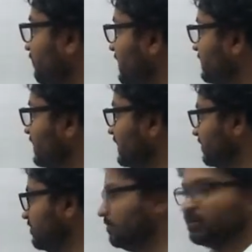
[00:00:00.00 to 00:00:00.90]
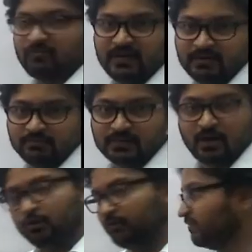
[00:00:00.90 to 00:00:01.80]
find relative number of atoms.
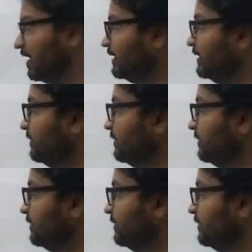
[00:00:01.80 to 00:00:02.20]
How do we find